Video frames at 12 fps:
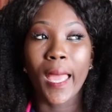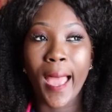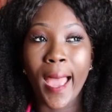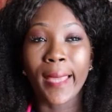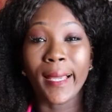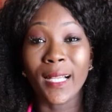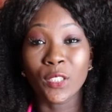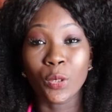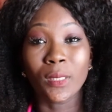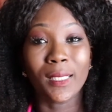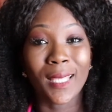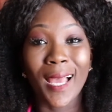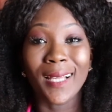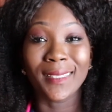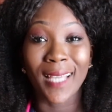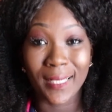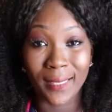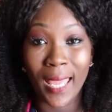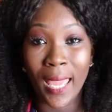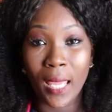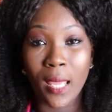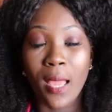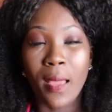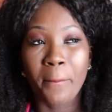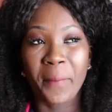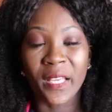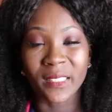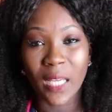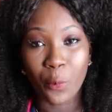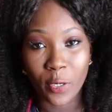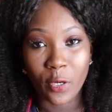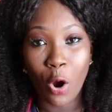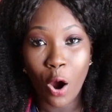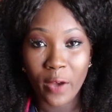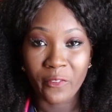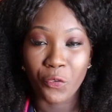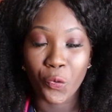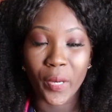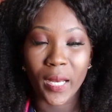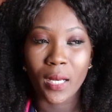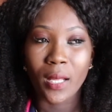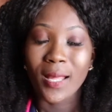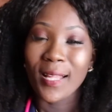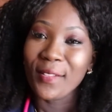I actually got an A because I worked hard for it.